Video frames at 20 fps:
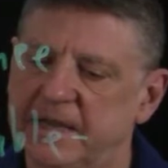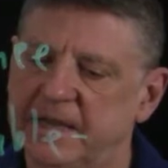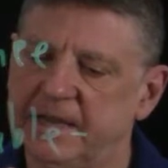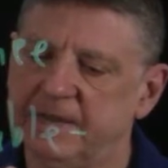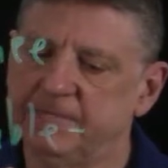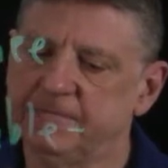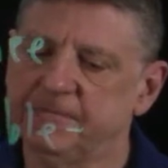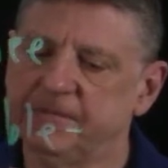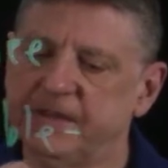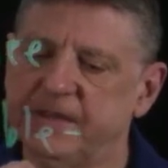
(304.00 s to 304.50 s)

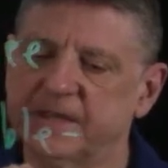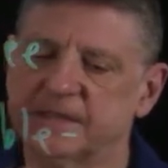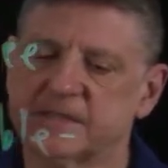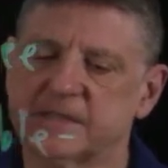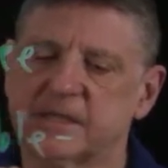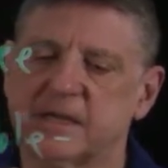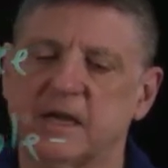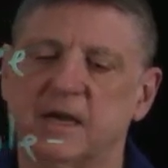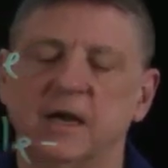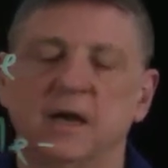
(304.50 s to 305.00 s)
if
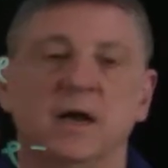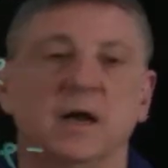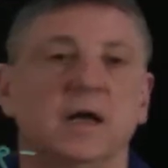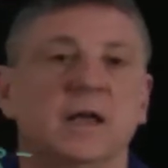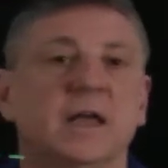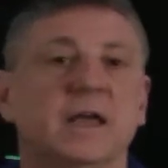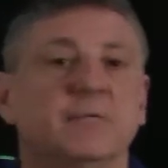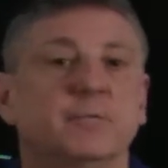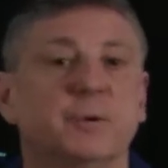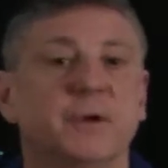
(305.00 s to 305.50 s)
it's
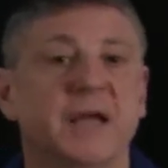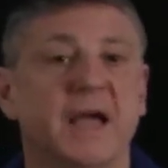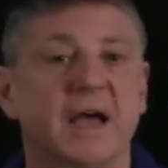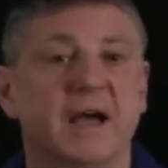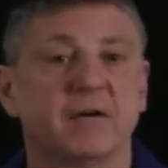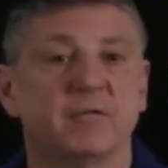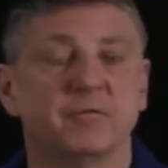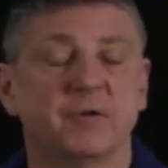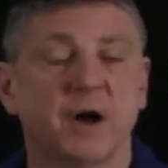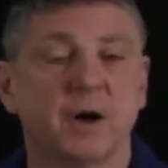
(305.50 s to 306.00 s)
if we
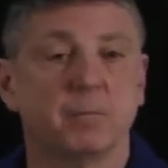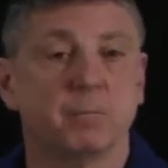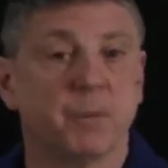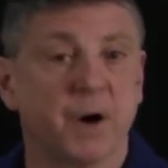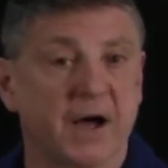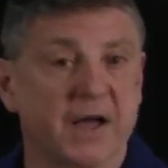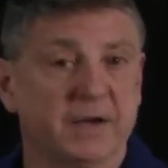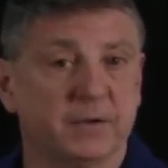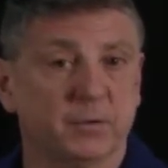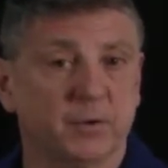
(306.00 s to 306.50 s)
have a
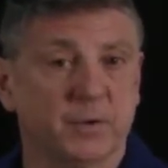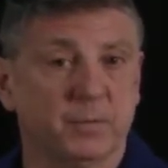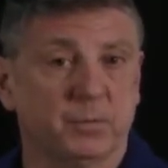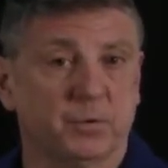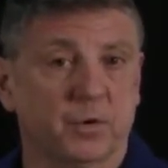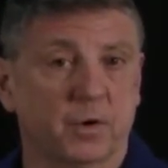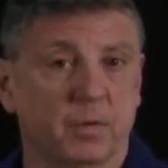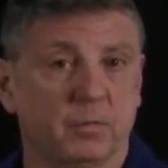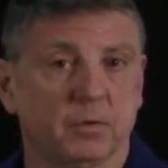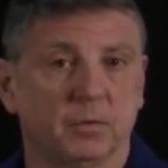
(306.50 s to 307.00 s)
binary
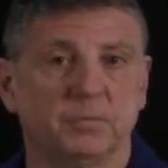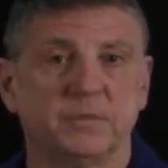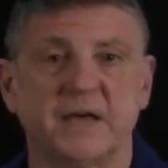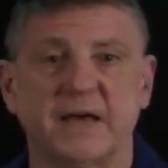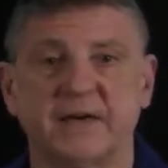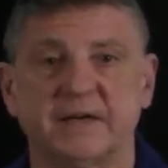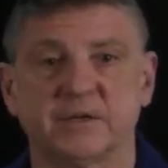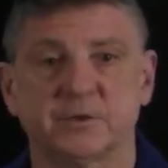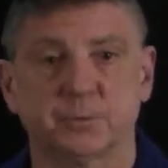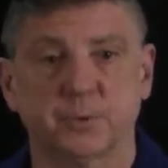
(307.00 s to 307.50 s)
problem,
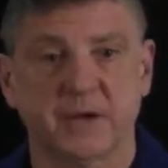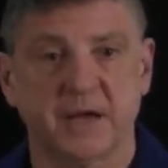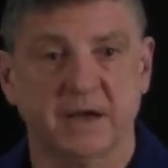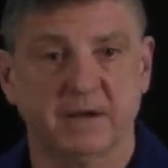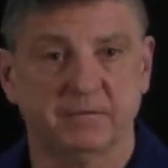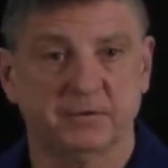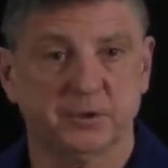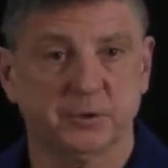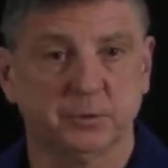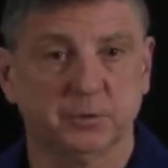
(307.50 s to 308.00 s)
that is, we
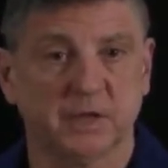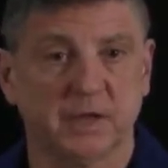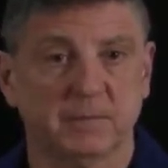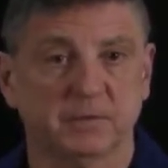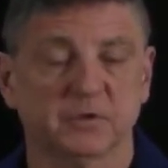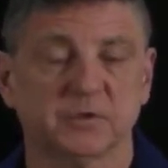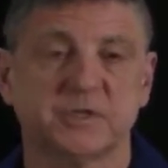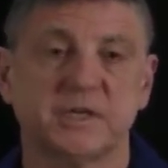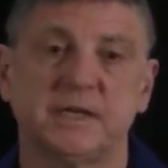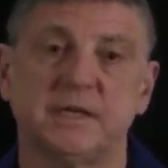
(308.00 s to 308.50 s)
have two
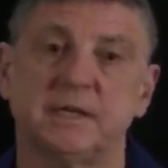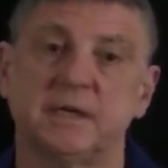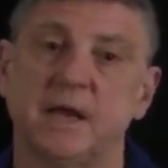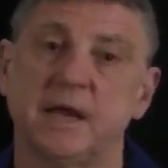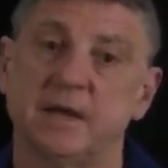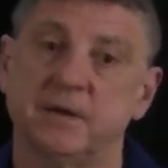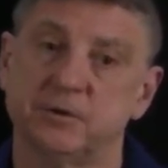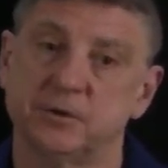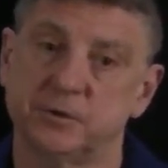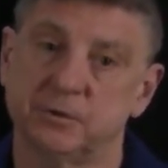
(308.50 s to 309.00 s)
labels in
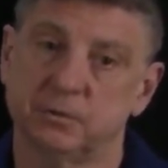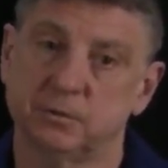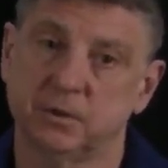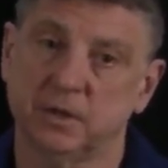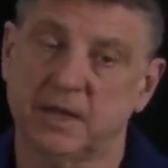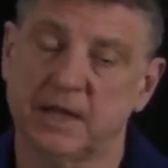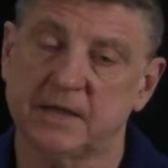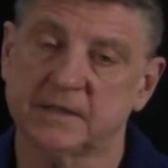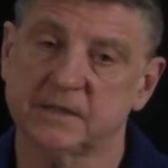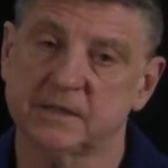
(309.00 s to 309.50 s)
and two
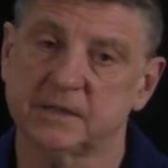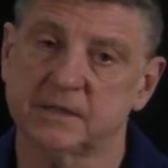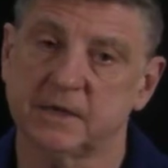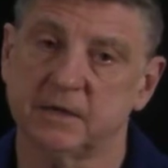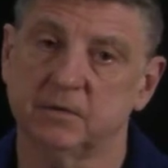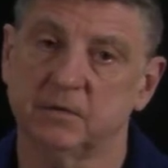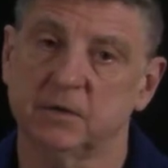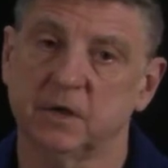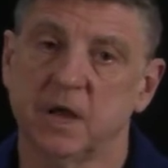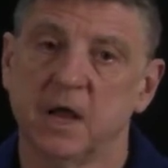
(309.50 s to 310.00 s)
classes
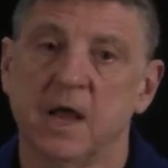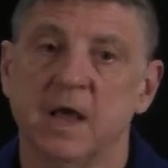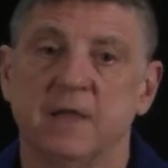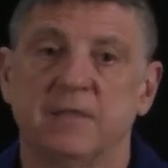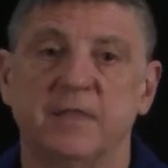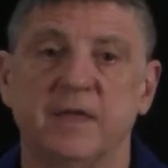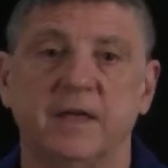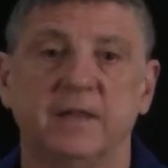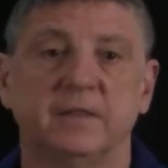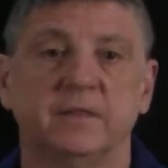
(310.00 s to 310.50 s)
out,
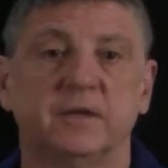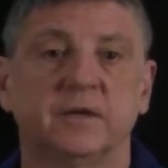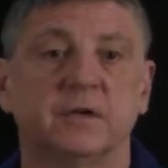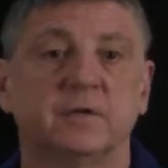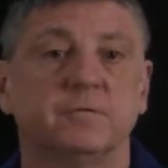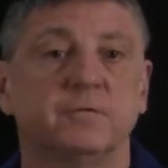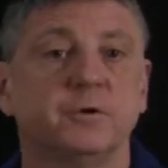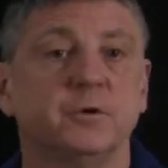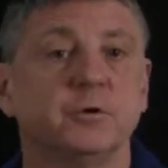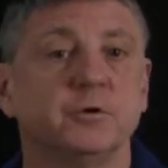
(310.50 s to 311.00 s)
then the
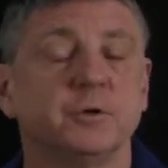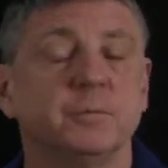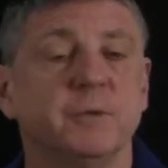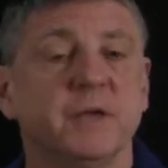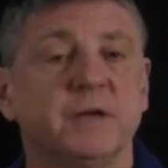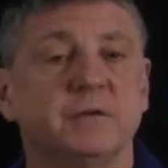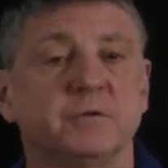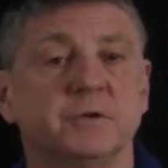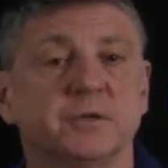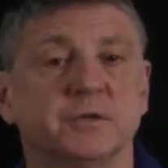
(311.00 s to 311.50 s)
confusion
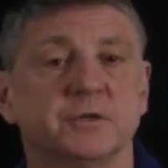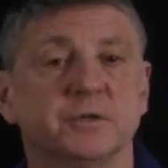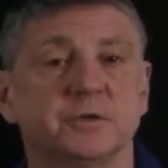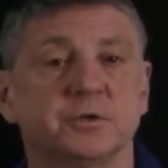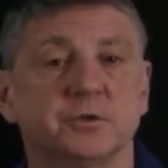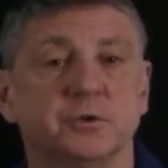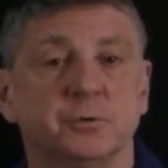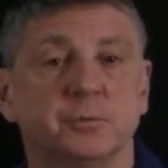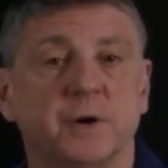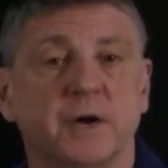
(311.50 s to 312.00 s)
matrix is
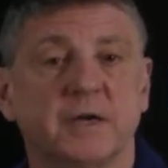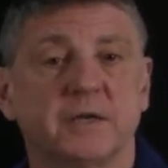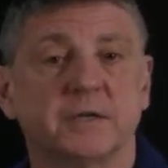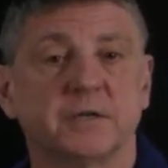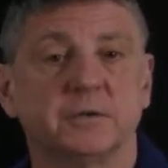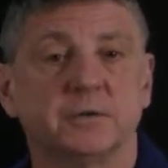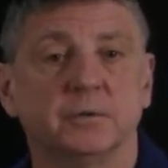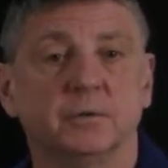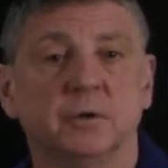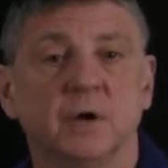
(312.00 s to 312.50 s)
2 by
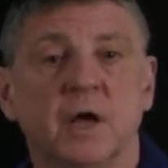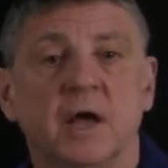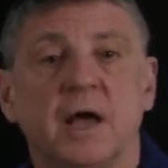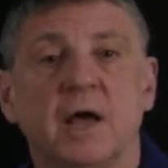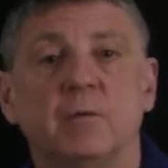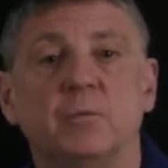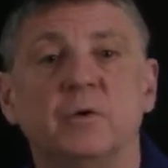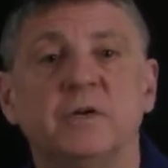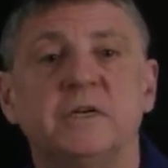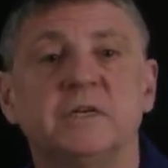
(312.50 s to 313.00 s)
2.
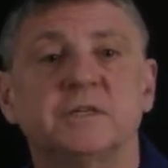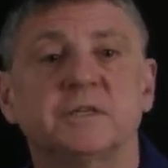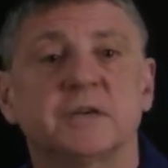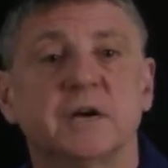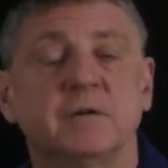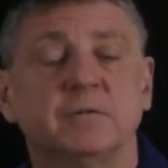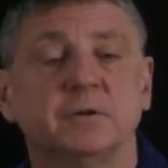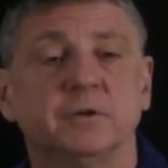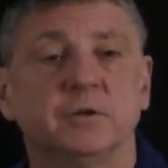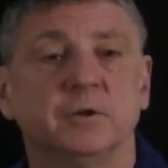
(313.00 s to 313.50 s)
And we
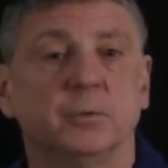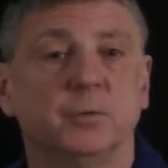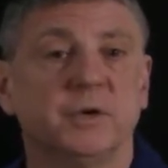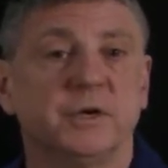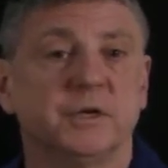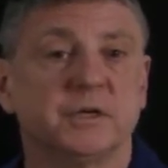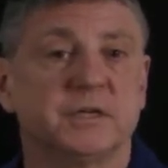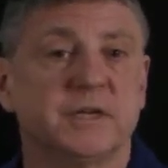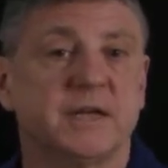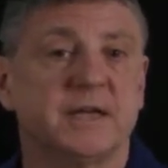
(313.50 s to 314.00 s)
discovered that we
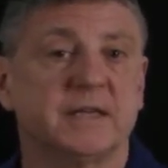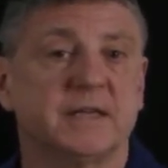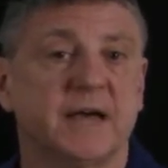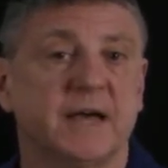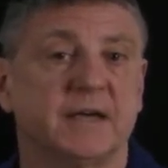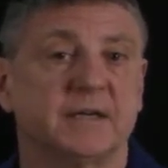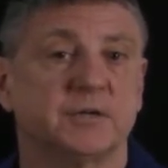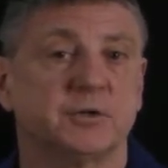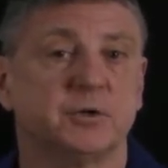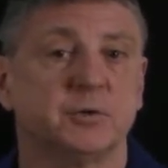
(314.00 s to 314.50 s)
could take
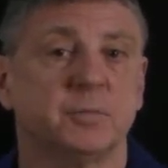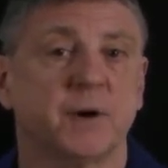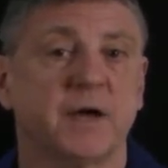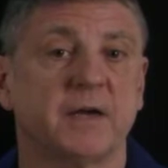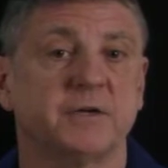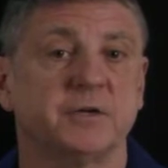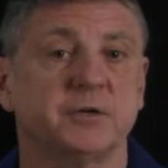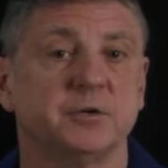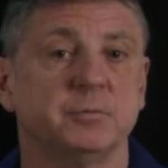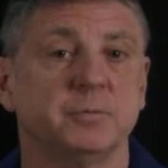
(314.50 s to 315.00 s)
that 2 by
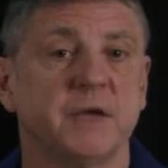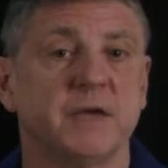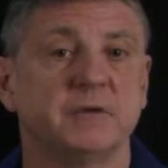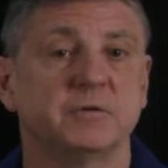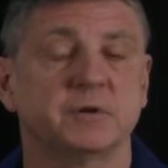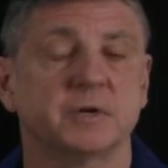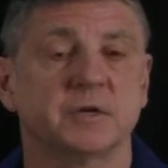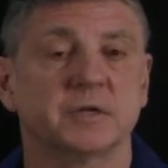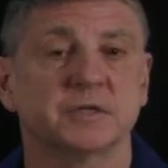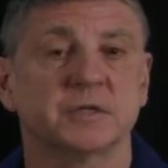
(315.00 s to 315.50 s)
2
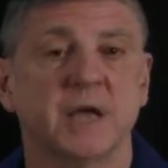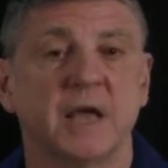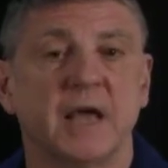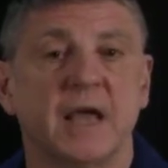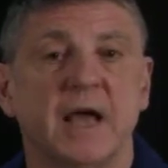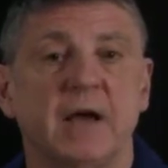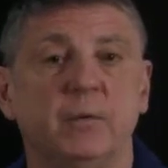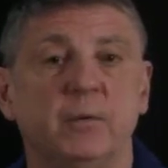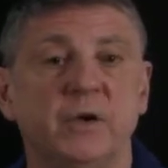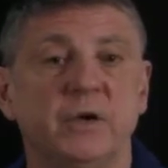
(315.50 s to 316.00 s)
matrix
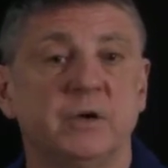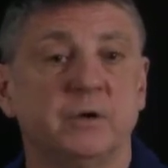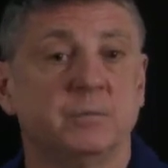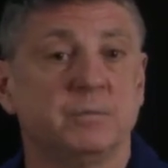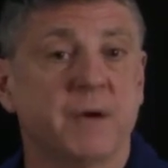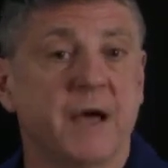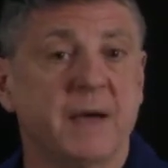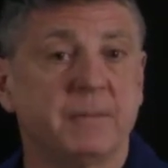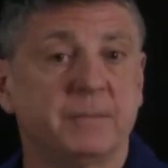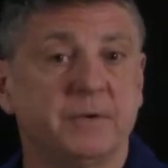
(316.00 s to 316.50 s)
and we could
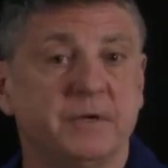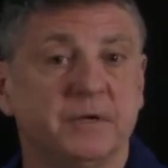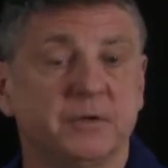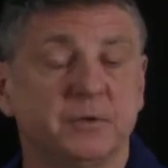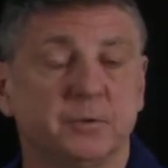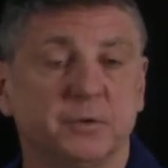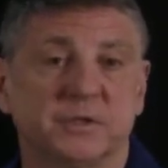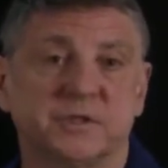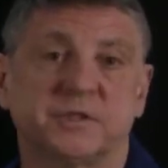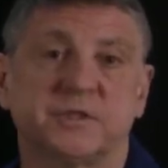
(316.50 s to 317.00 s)
map it
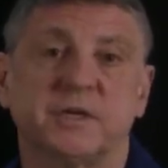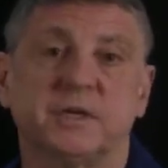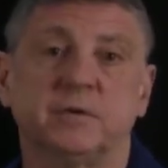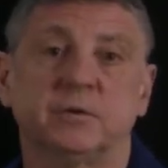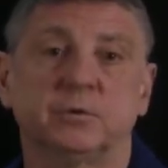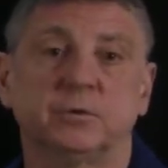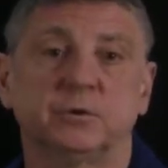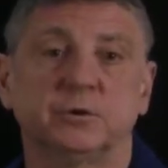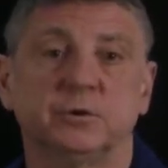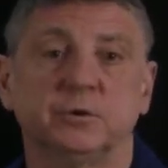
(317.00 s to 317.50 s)
to a
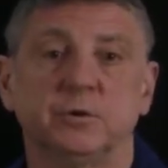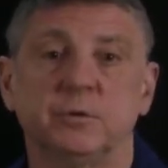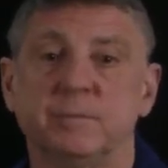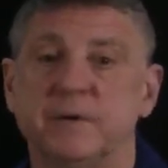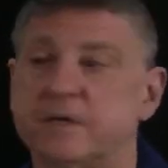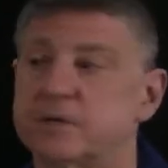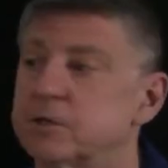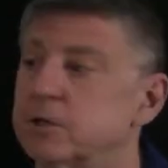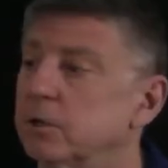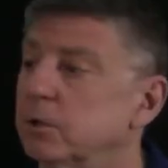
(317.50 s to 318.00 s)
single
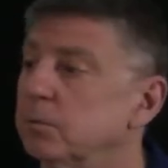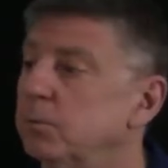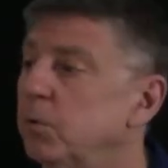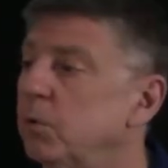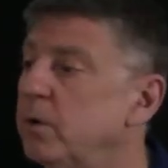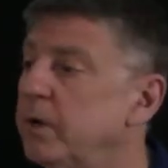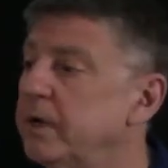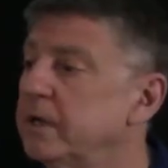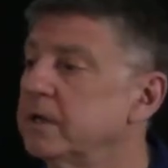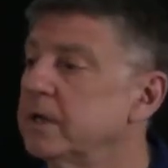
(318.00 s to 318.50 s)
two-dimensional
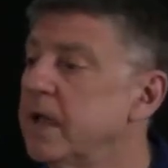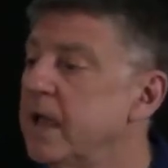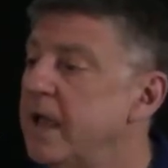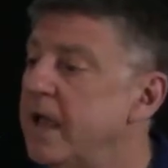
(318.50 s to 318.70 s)
point.